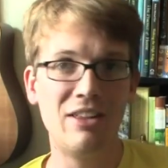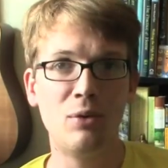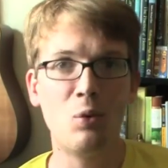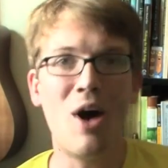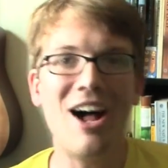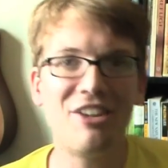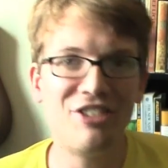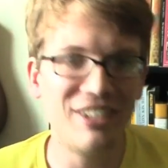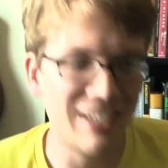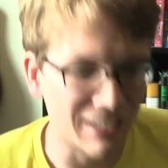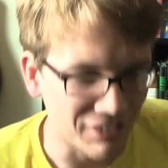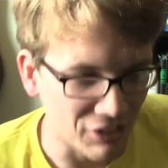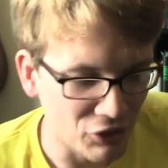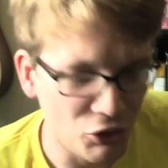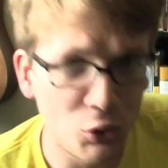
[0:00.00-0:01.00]
they're watching
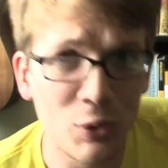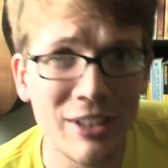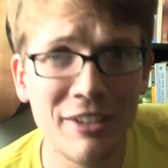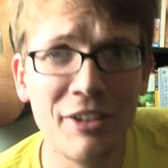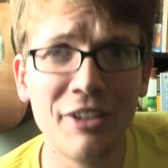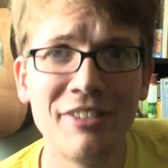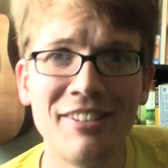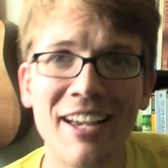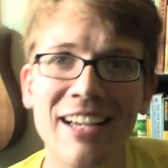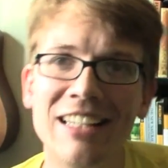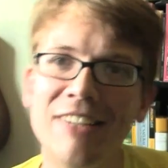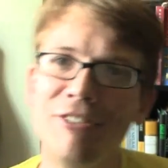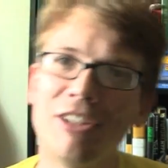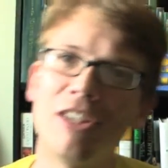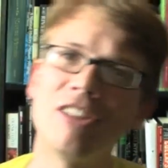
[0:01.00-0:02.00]
us and doing little
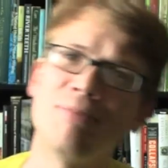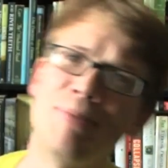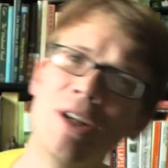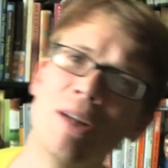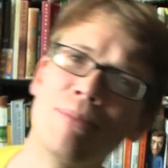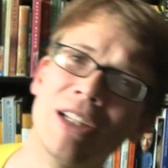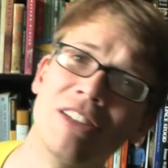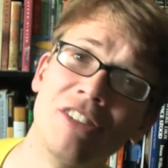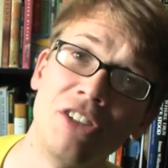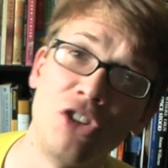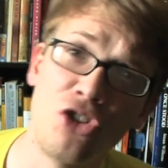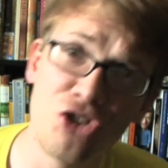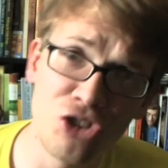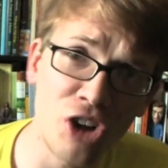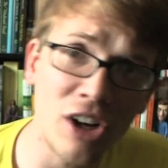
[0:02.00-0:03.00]
scientific experiments experiments
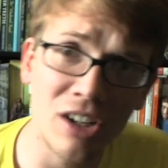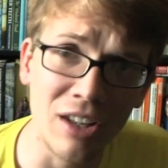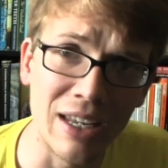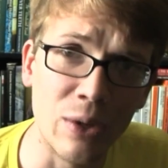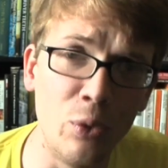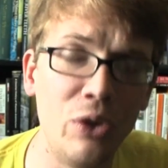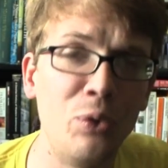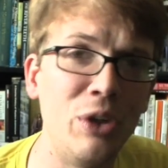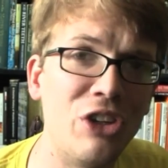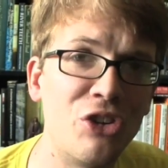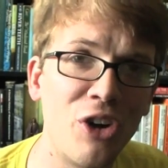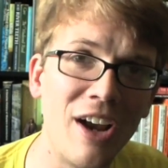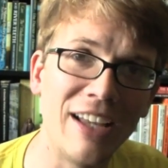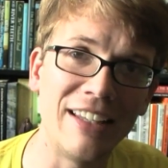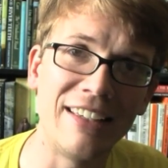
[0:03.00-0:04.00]
and chuckling when we
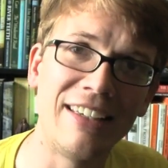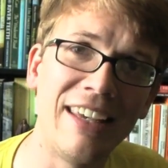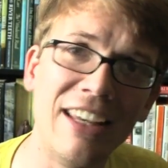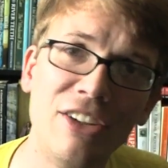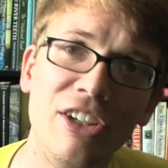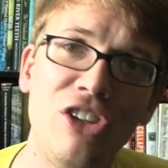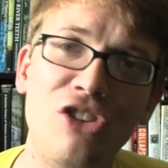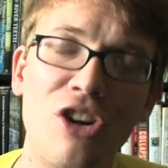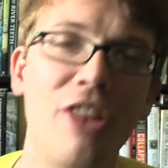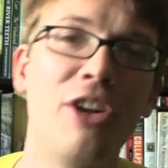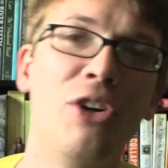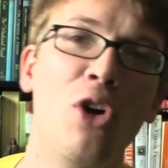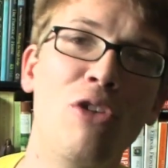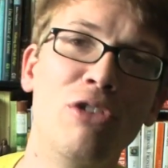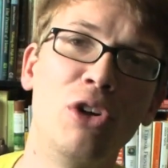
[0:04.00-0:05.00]
try and kill each
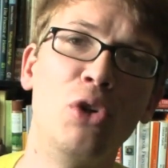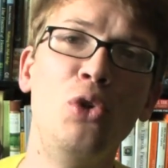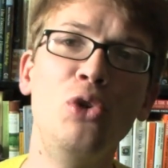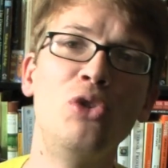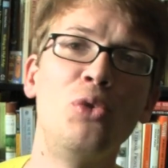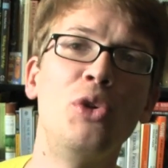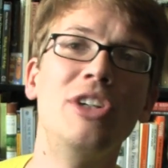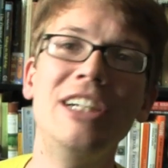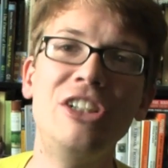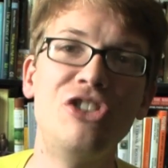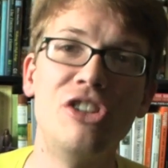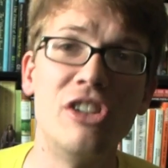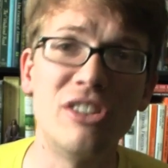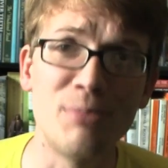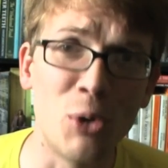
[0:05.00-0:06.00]
other over whose
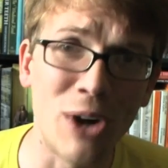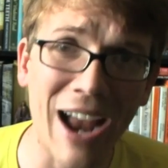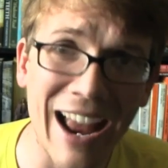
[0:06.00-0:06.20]
religion is more